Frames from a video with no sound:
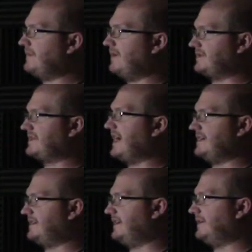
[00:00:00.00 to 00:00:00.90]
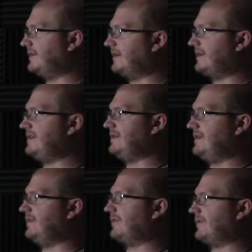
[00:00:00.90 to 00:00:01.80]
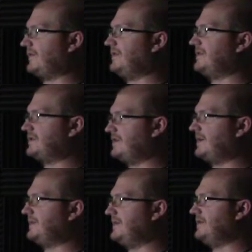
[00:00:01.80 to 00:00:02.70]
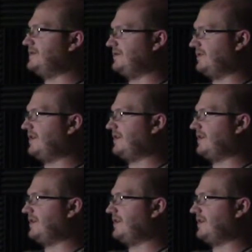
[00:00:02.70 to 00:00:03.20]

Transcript: was tied to network. Yeah. In, in, order for you to swap phones, you had to